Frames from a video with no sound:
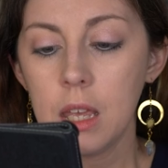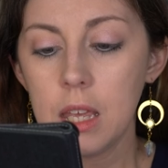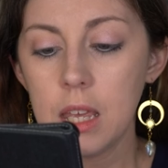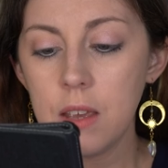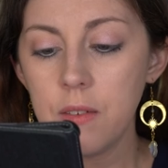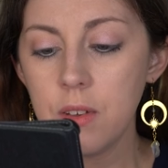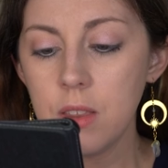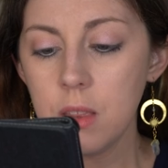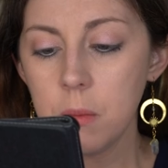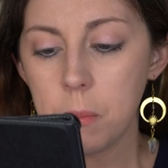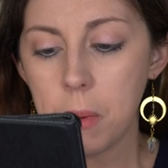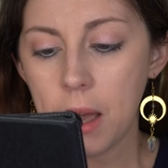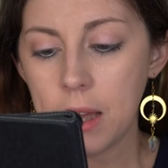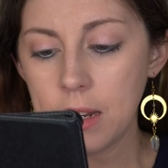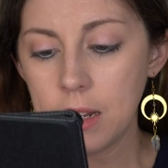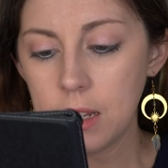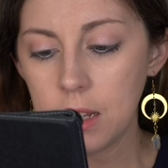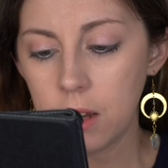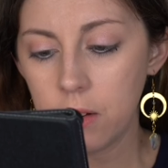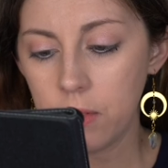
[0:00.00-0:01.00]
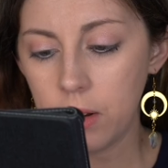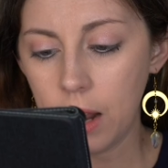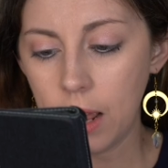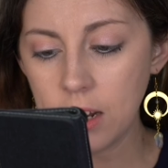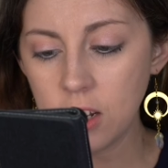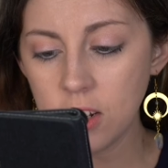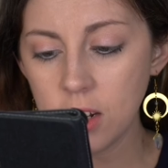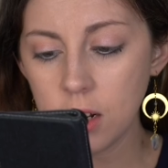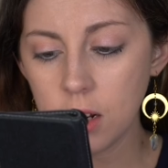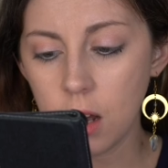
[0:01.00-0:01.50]
even the binding of an
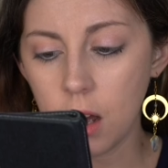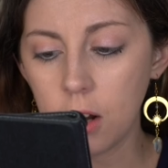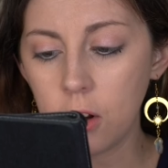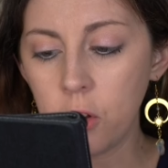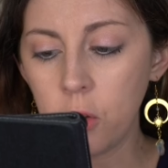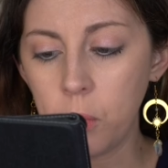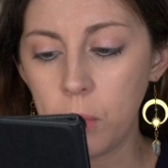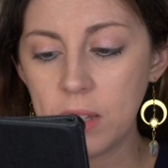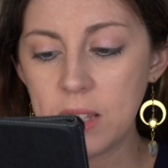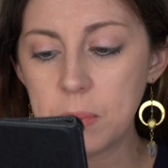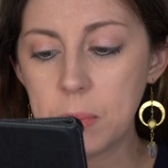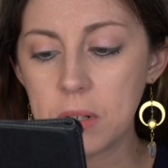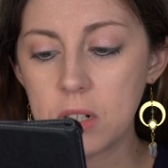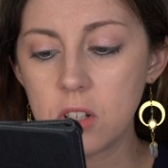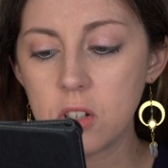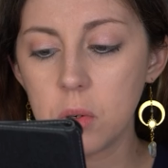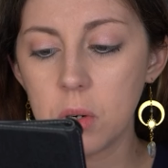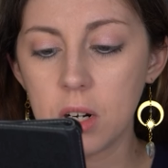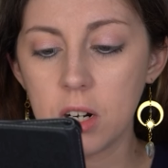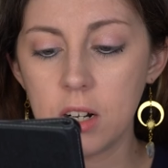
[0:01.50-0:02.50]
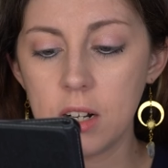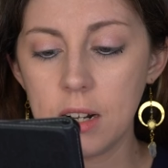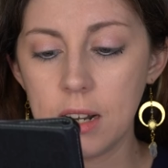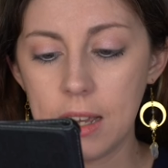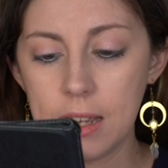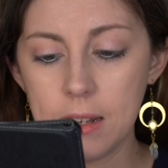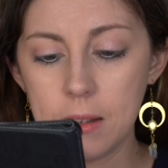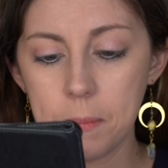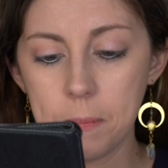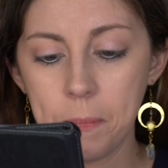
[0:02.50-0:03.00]
ancient god who whispers to her at
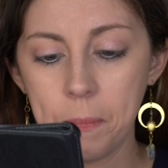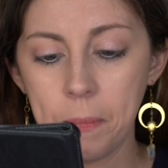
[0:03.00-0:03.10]
night.